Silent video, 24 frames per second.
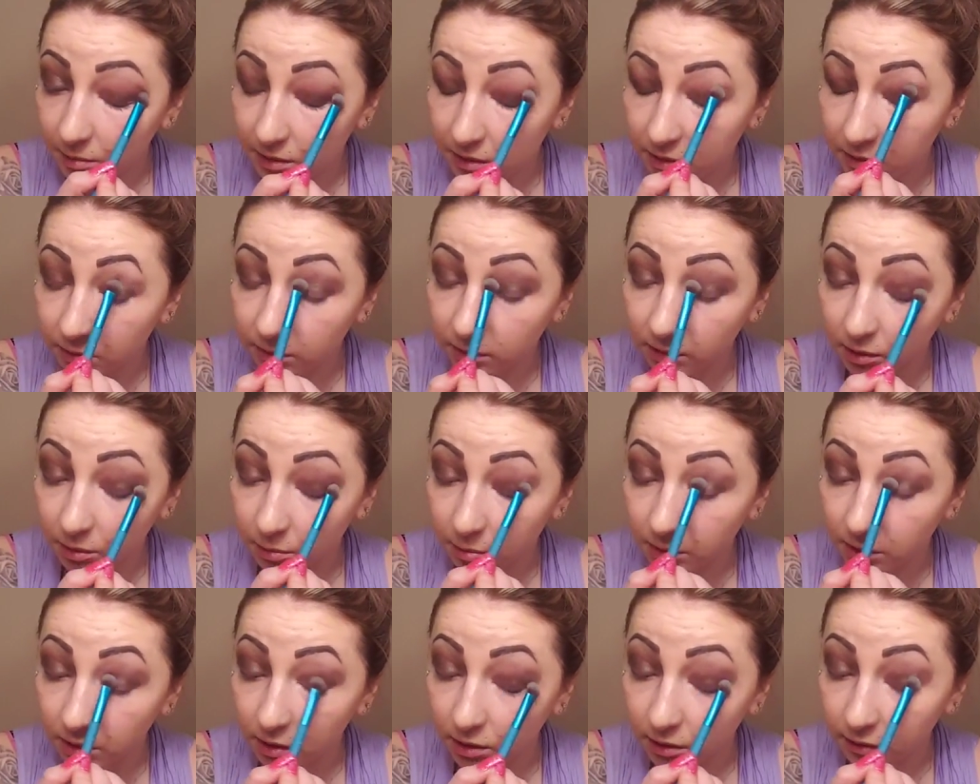since we're gonna
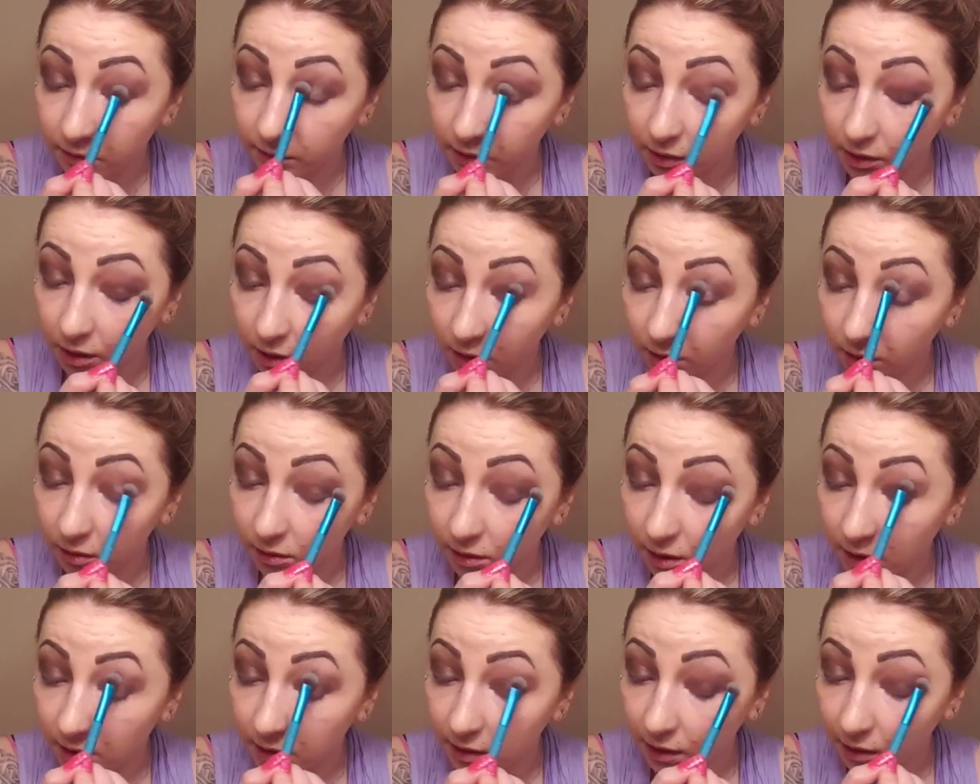put a different color in
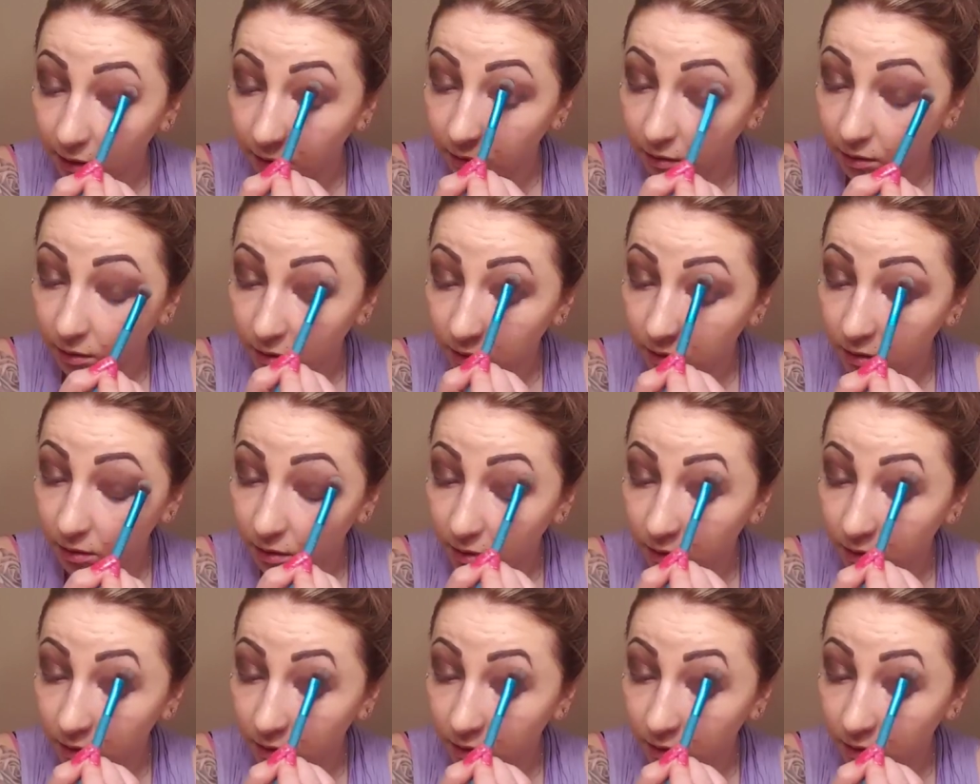that down.